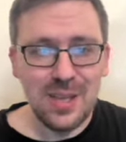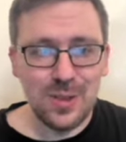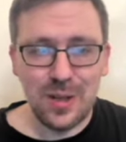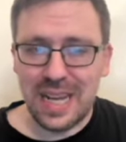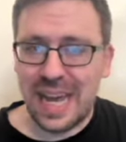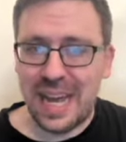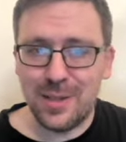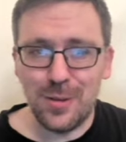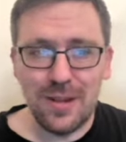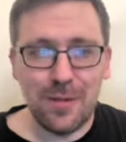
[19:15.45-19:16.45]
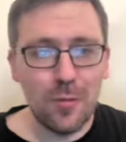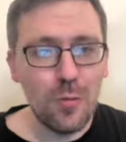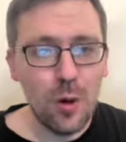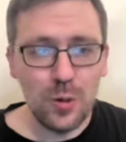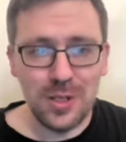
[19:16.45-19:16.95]
Going to add to a
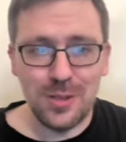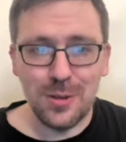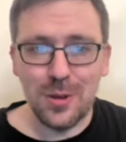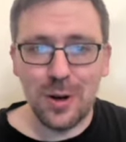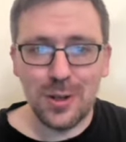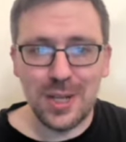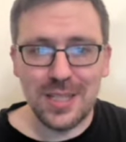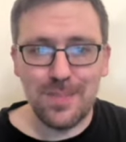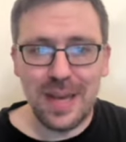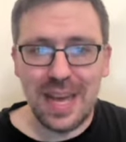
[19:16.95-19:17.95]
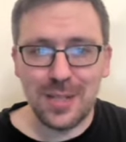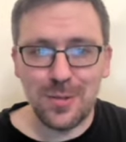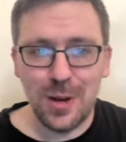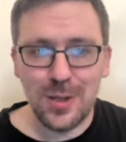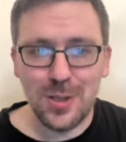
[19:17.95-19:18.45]
ferocious New York Jets pass
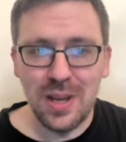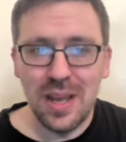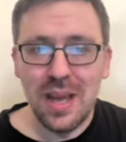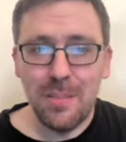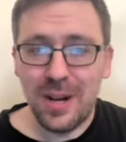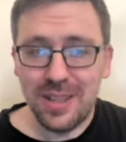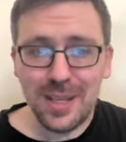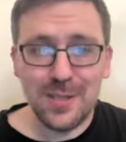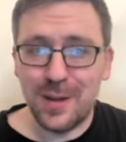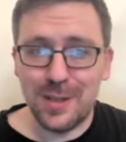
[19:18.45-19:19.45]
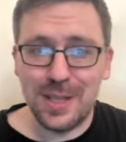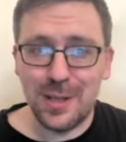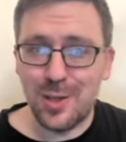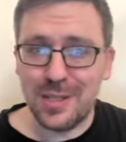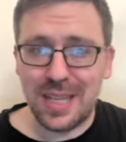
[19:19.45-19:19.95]
rush. But I think it's fair to say
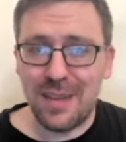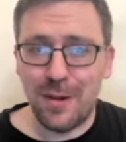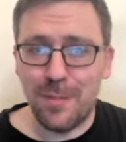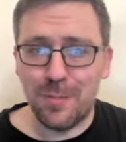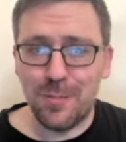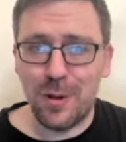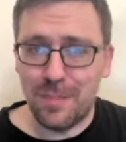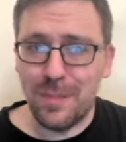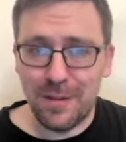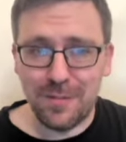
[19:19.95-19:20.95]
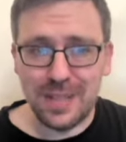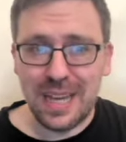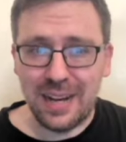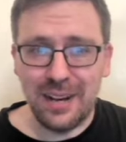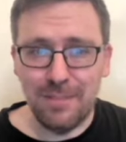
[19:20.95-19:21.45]
Jets gave up quite a bit to
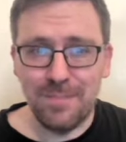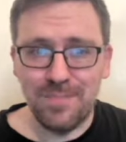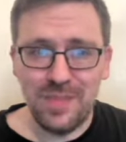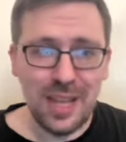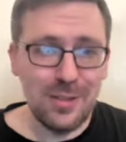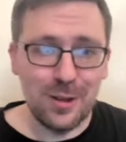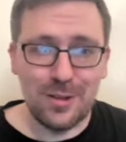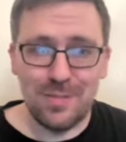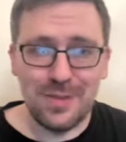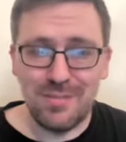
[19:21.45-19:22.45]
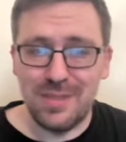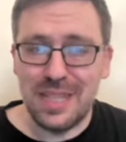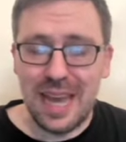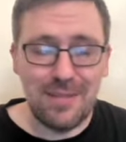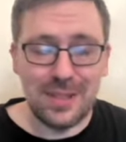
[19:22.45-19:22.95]
get him. And look, you
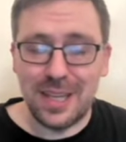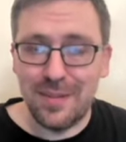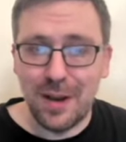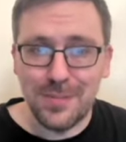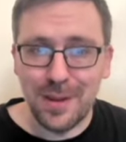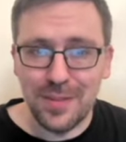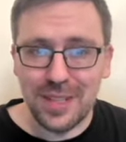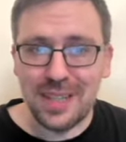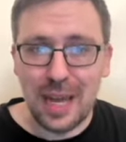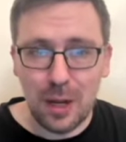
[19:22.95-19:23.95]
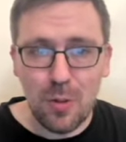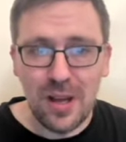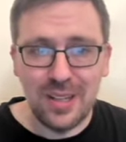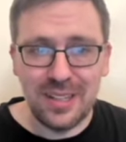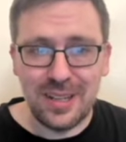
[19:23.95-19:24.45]
have to give up something to get
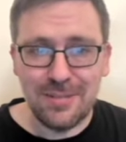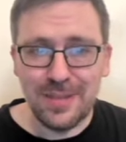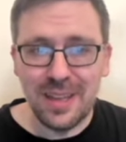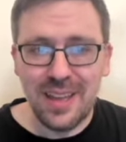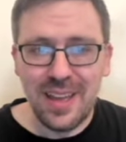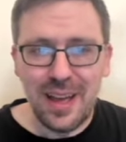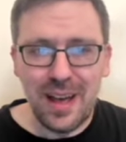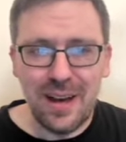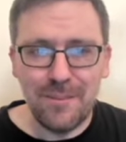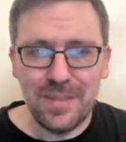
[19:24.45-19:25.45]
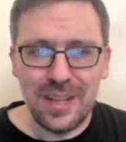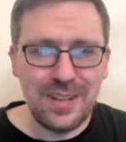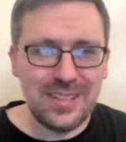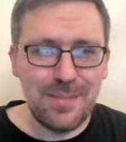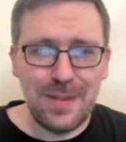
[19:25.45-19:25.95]
quality. And I
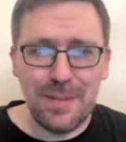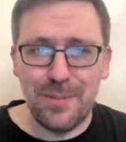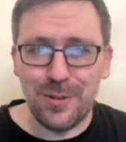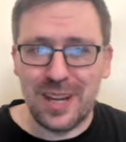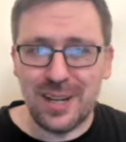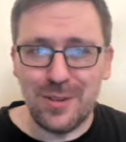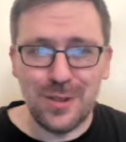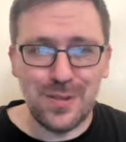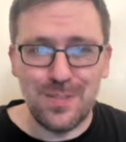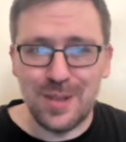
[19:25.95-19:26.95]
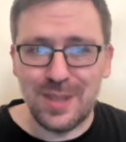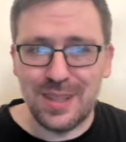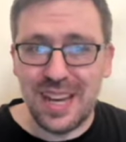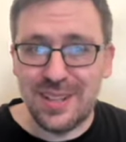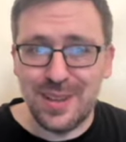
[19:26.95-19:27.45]
see people kind of dismissing the
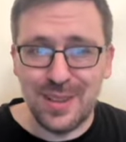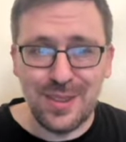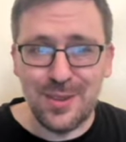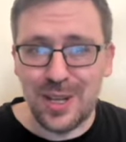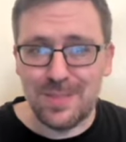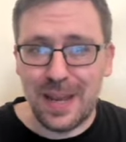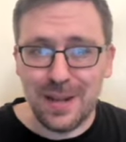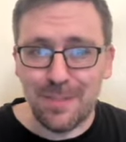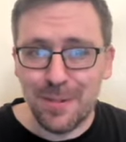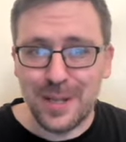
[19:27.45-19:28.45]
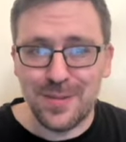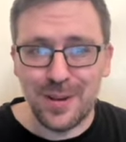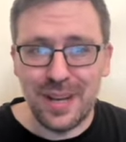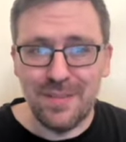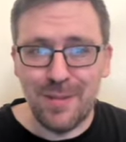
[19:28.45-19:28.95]
idea that the Jets paid a price for
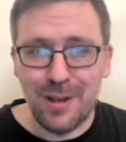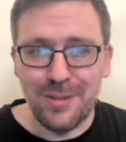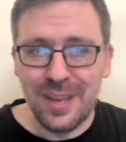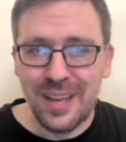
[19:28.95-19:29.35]
him. Well,